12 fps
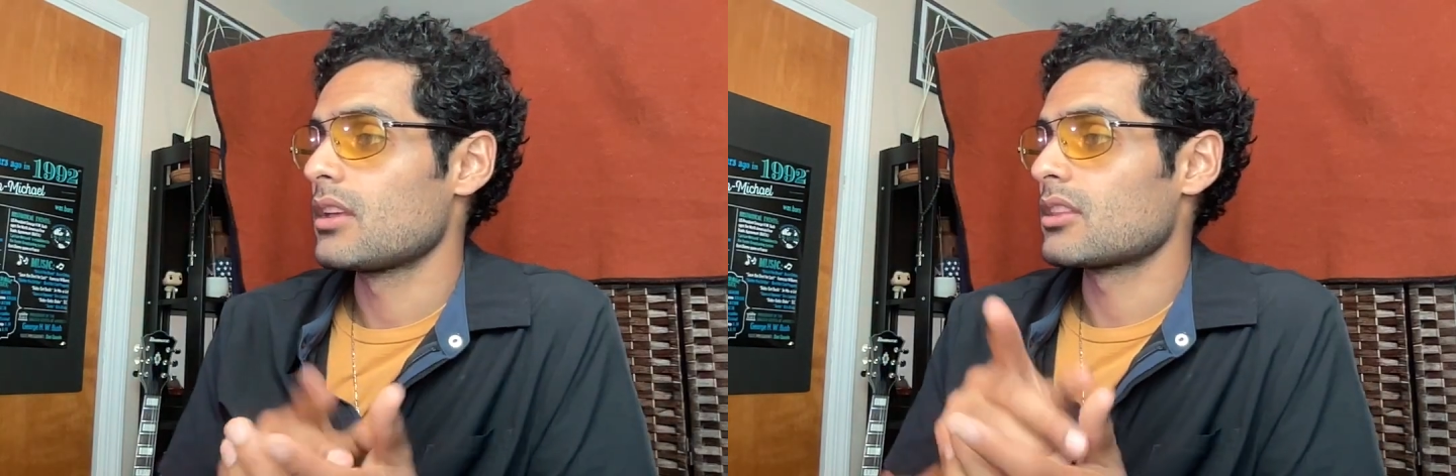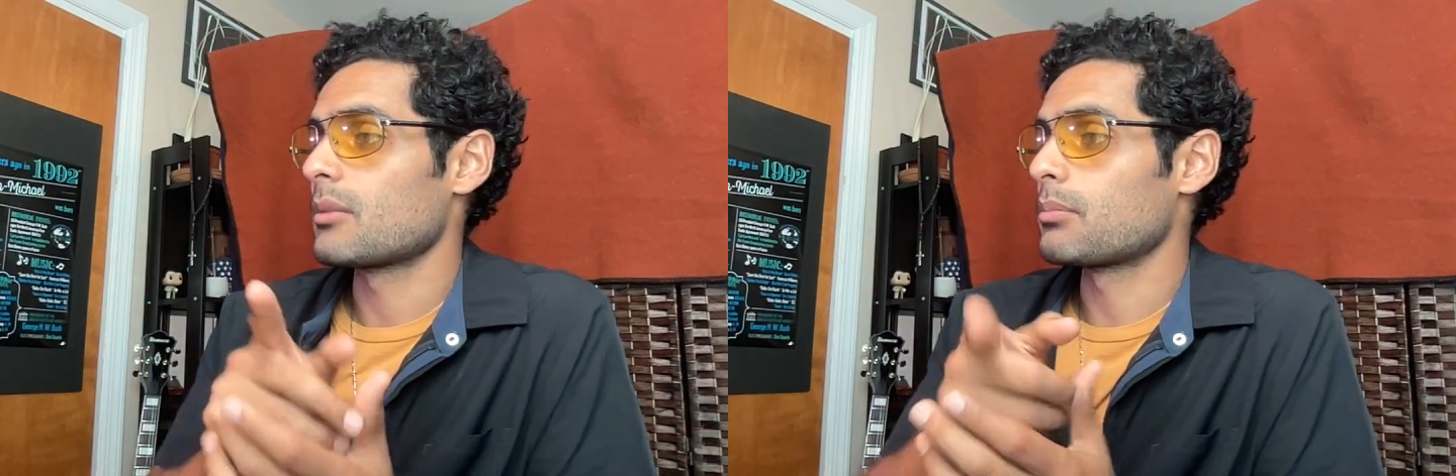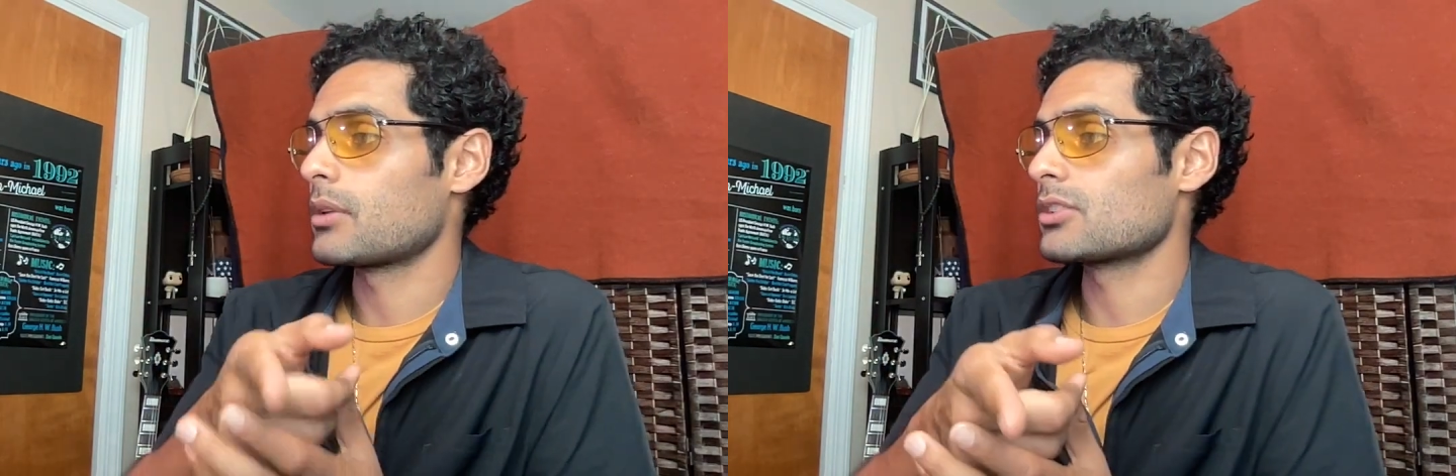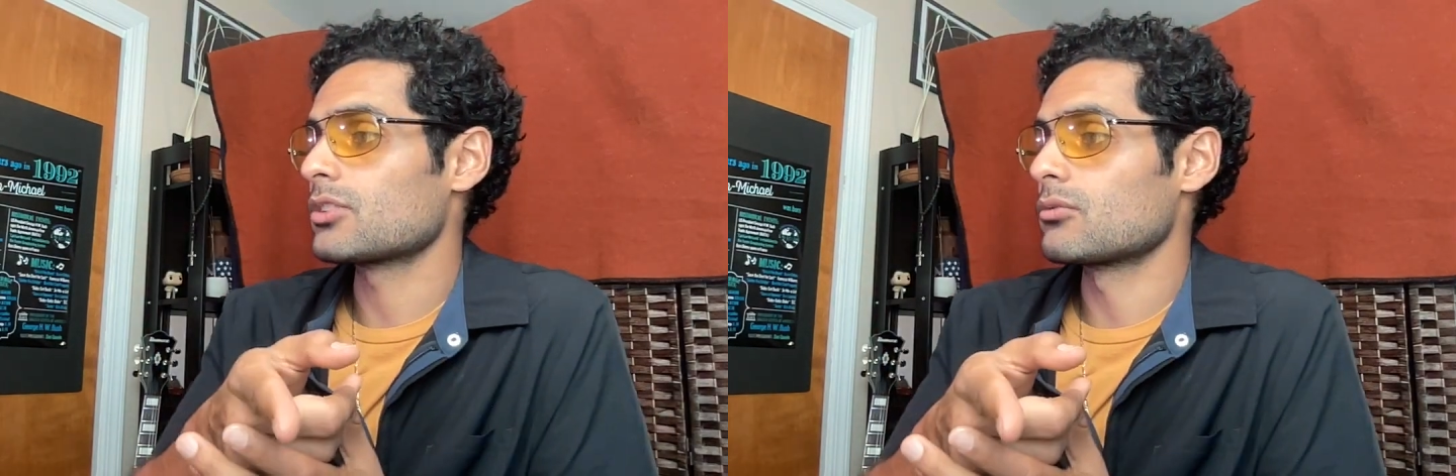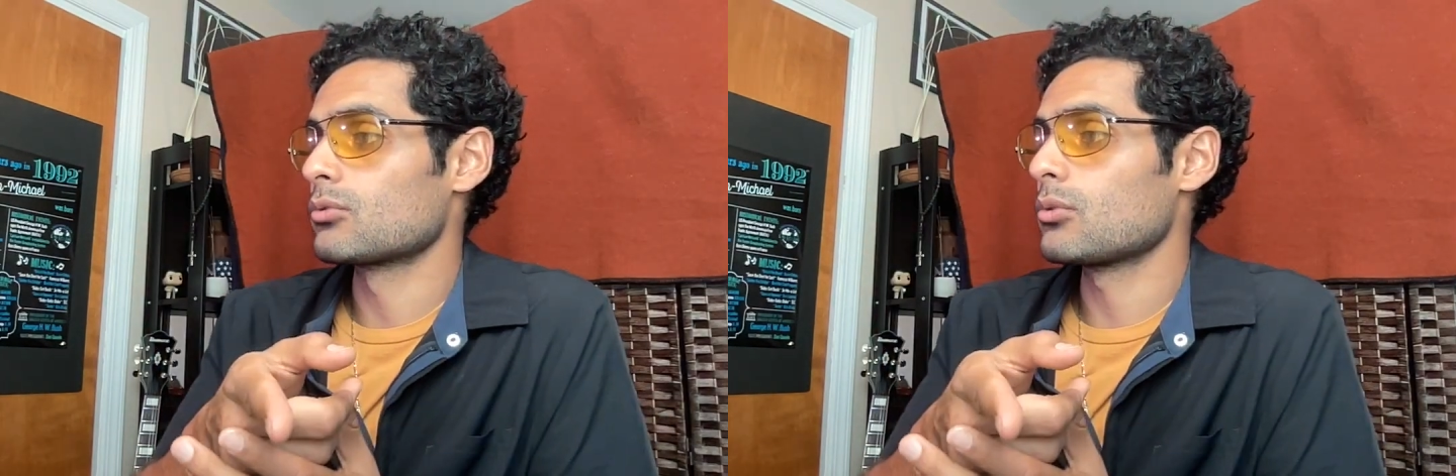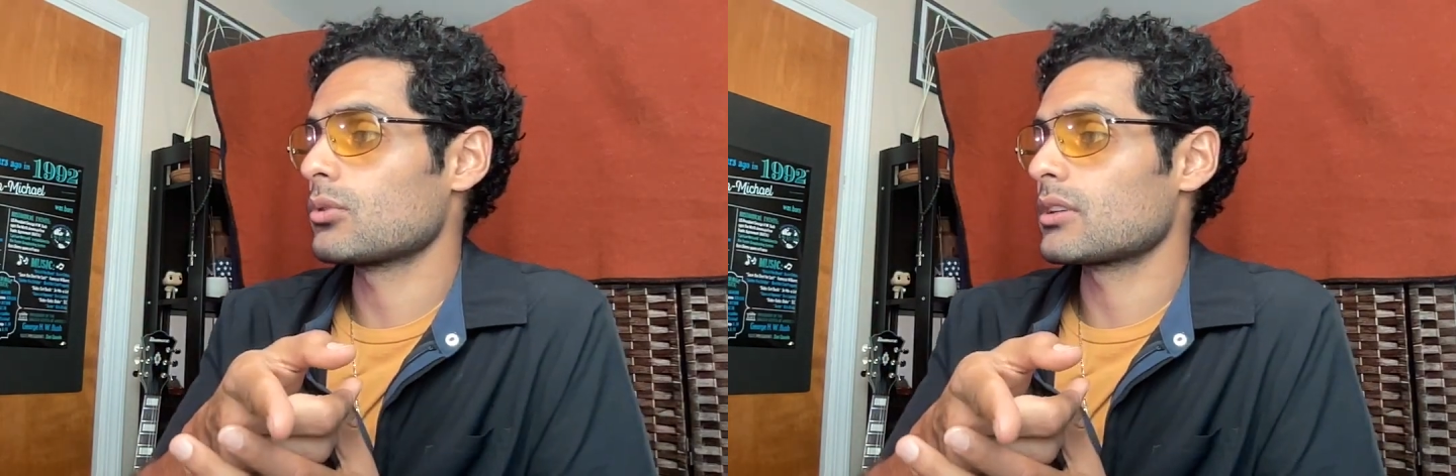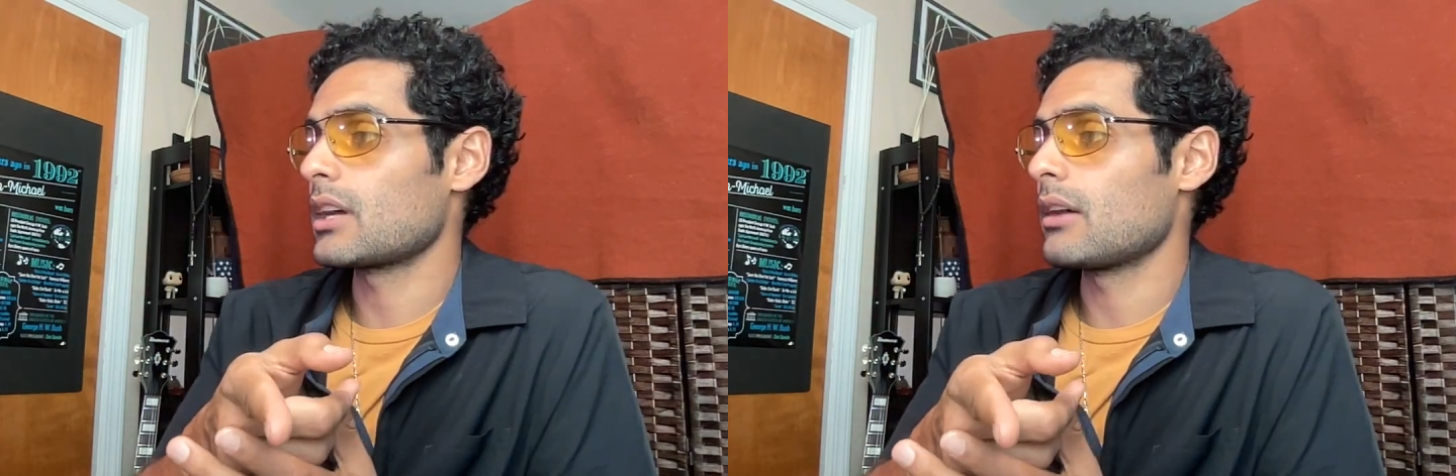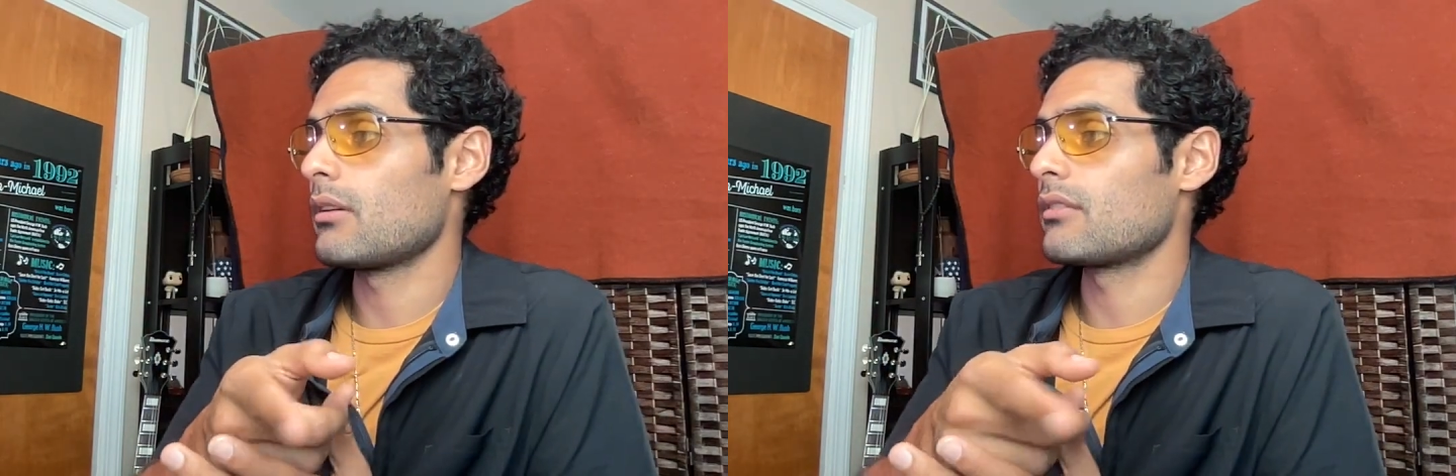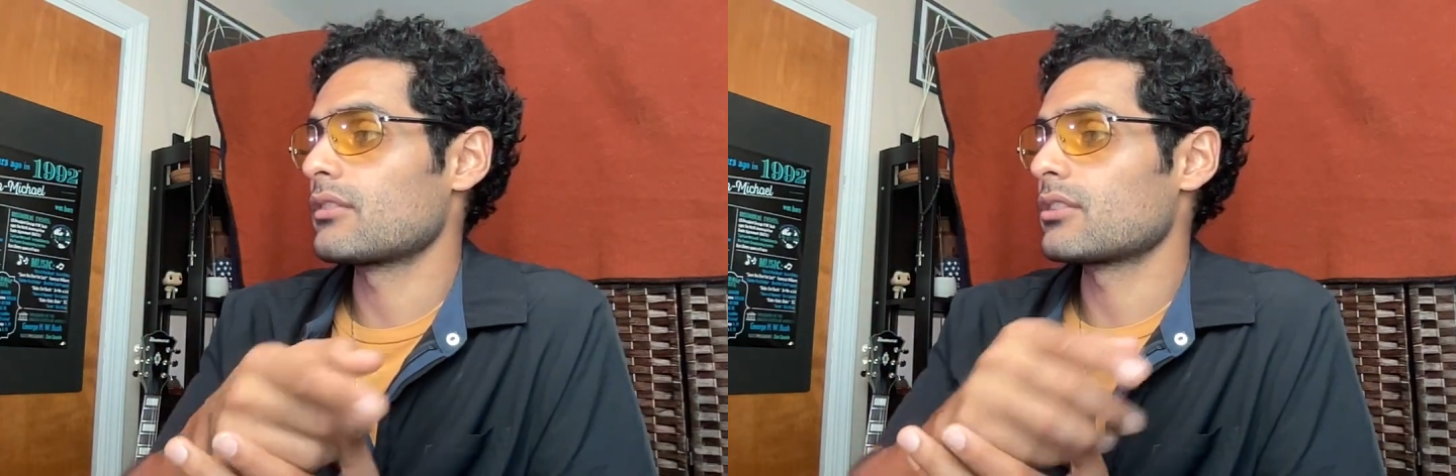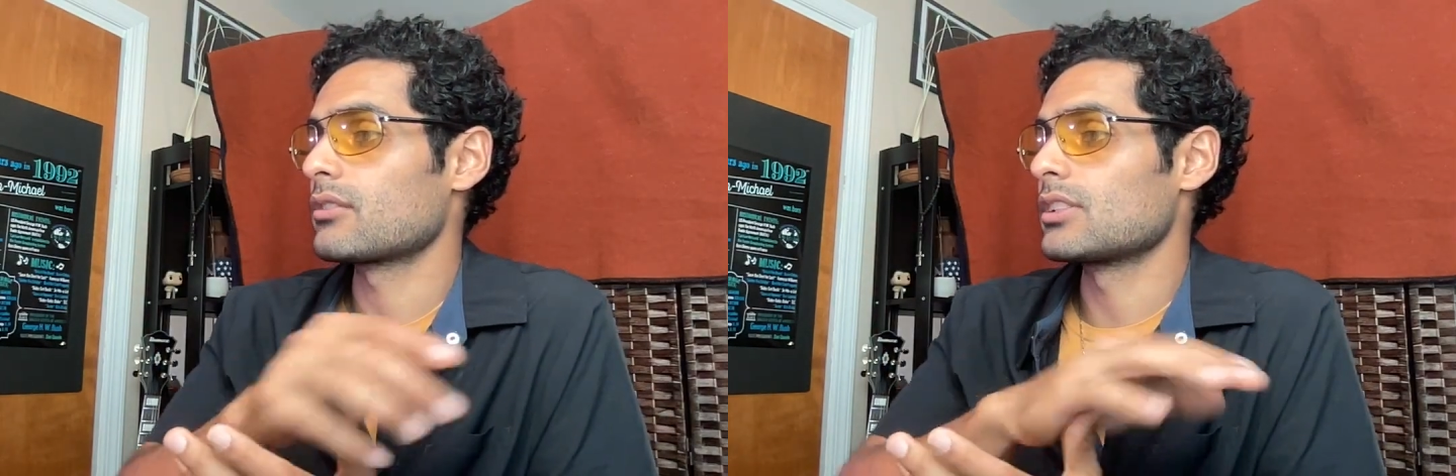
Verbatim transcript: The Prussian ruler, however,